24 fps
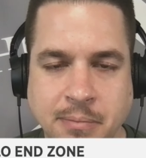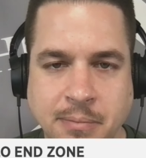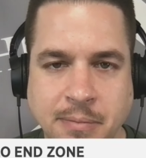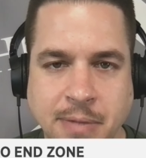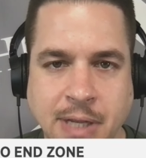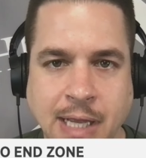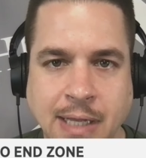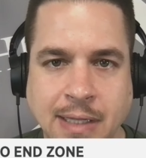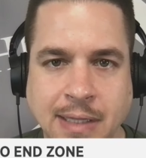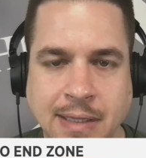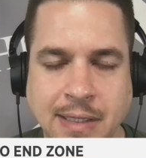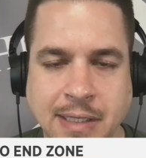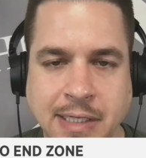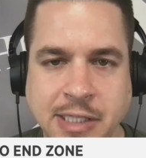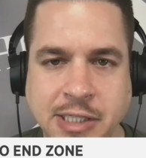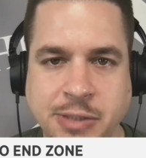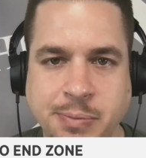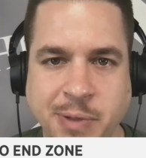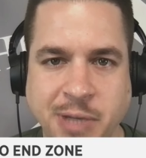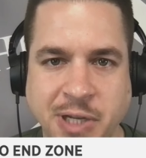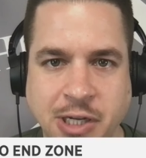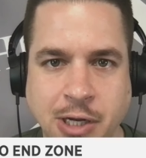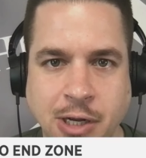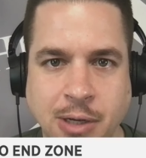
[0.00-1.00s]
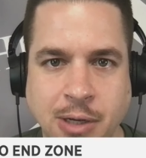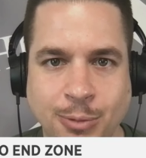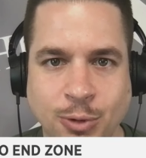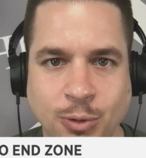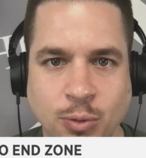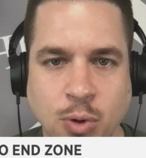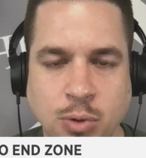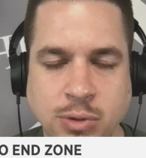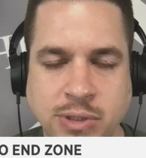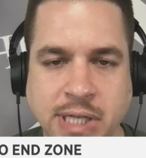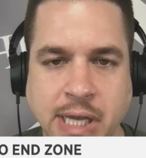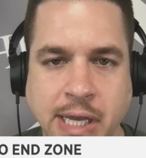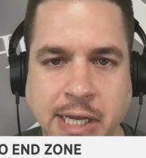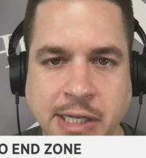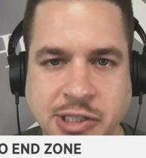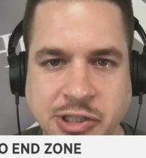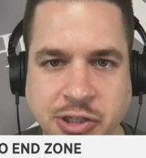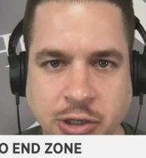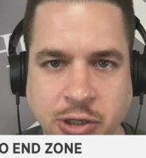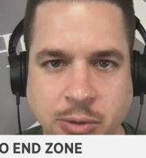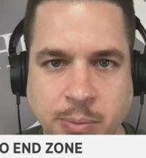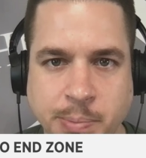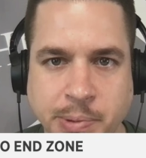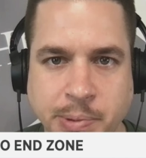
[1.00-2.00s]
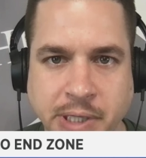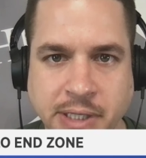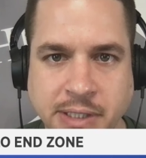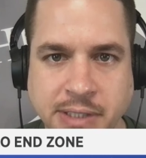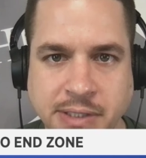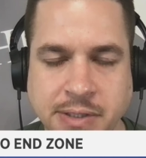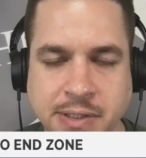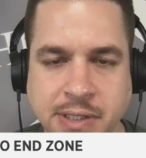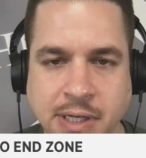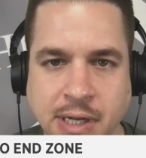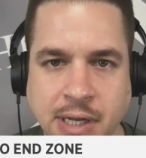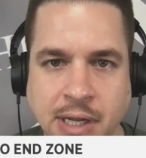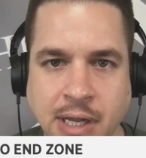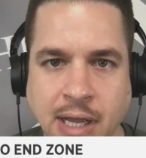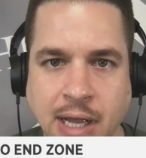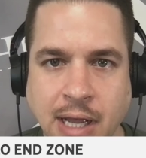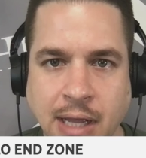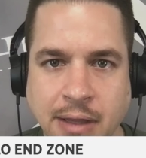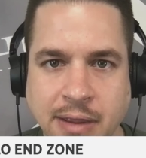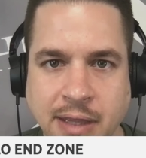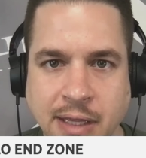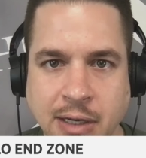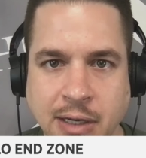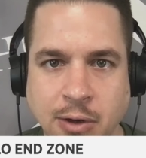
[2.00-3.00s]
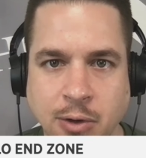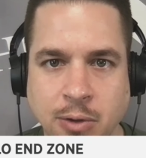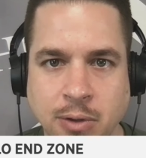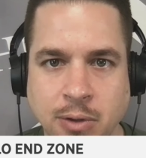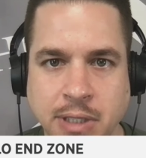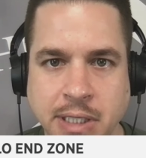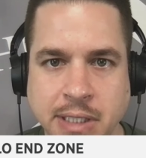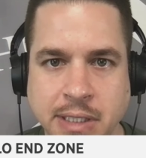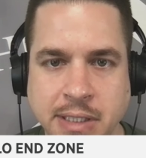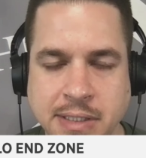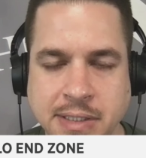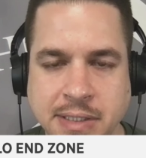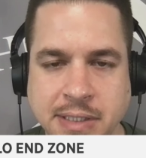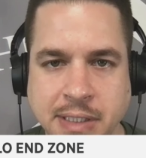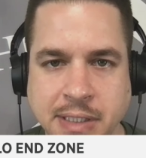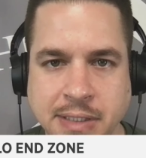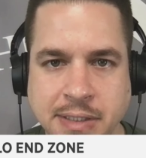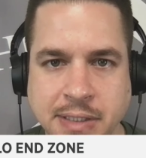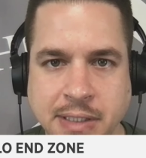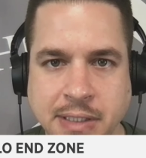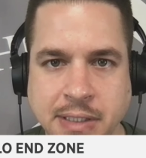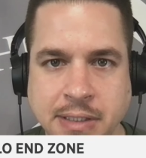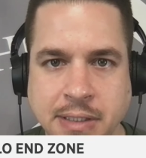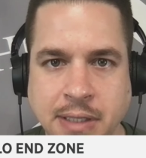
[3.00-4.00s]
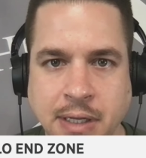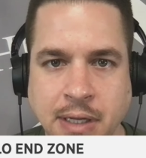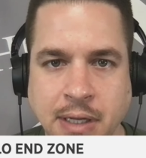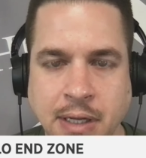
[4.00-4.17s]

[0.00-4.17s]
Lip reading: at least become a rotational piece, I think, early in the season.